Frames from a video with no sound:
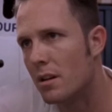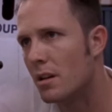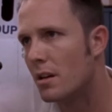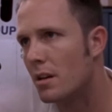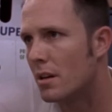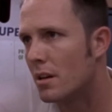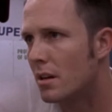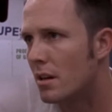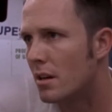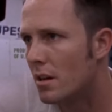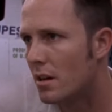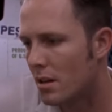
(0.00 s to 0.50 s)

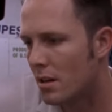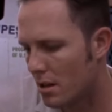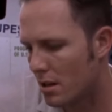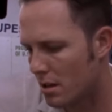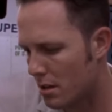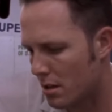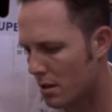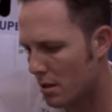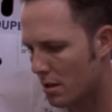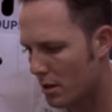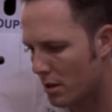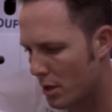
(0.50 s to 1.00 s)
from
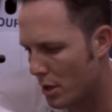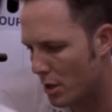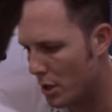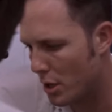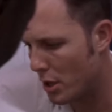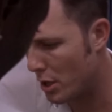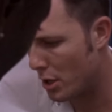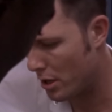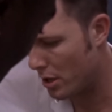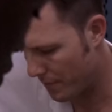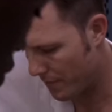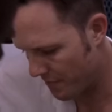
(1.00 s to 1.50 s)
ex-cons to
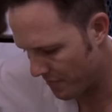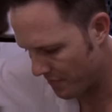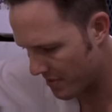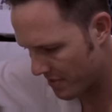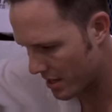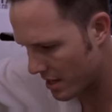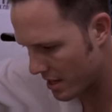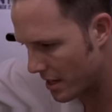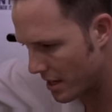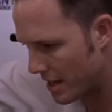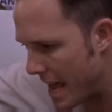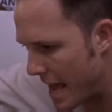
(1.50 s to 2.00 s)
know that
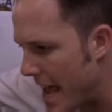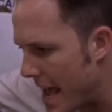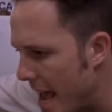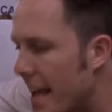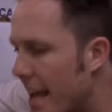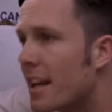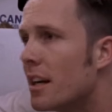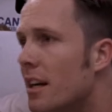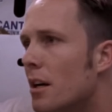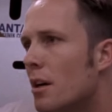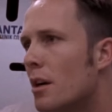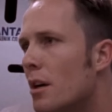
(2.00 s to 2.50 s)
constant
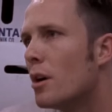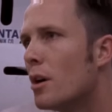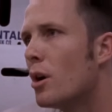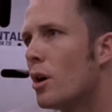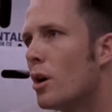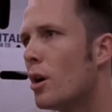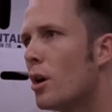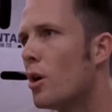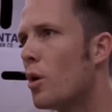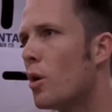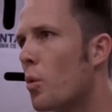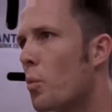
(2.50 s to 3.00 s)
vigilance
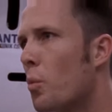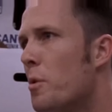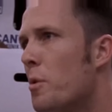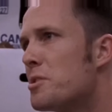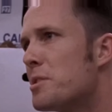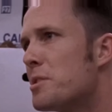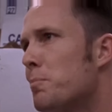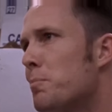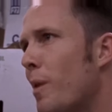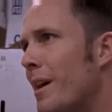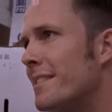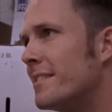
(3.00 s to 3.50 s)
is
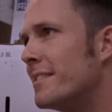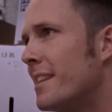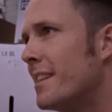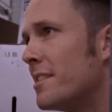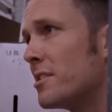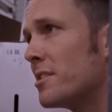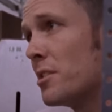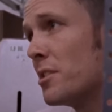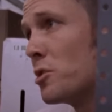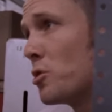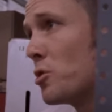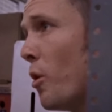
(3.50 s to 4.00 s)
required
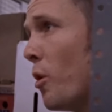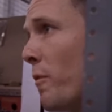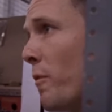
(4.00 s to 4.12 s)
inside.